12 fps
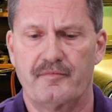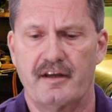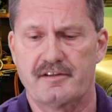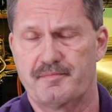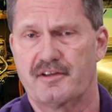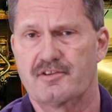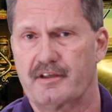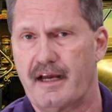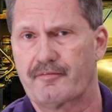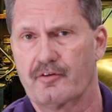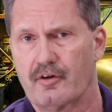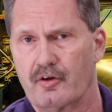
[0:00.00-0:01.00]
especially
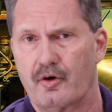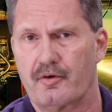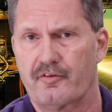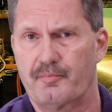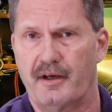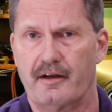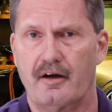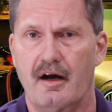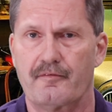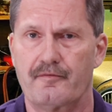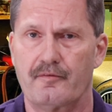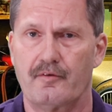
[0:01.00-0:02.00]
after the loan is paid
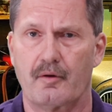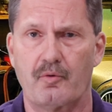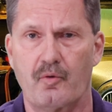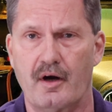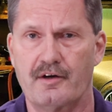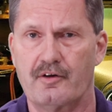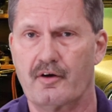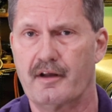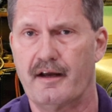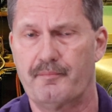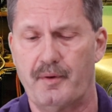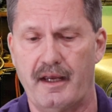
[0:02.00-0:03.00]
off, number one, you don't
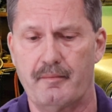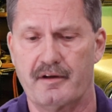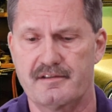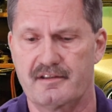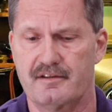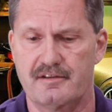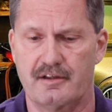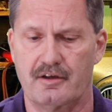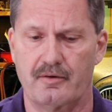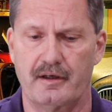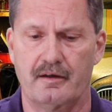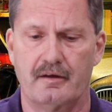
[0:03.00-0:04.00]
have payments
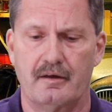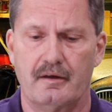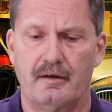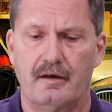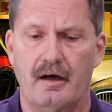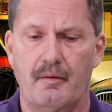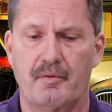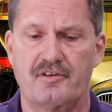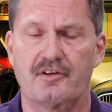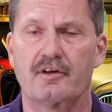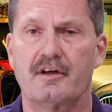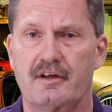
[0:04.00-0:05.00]
continuing, but
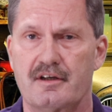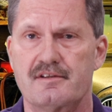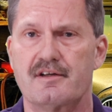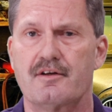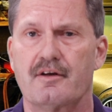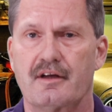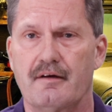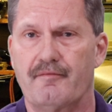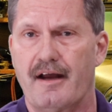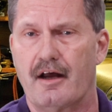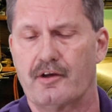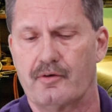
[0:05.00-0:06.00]
you're going to continue to get
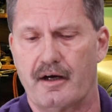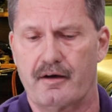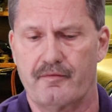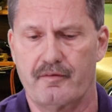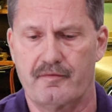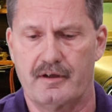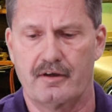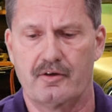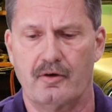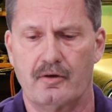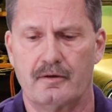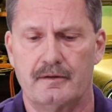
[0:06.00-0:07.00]
value out of the
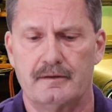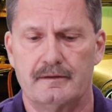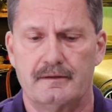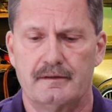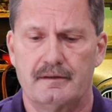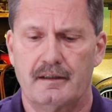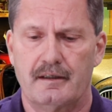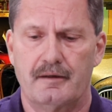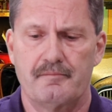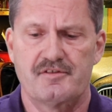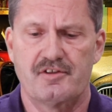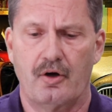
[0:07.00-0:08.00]
vehicle.
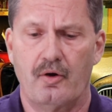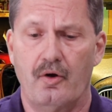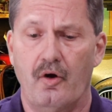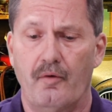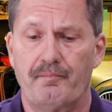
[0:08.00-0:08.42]
So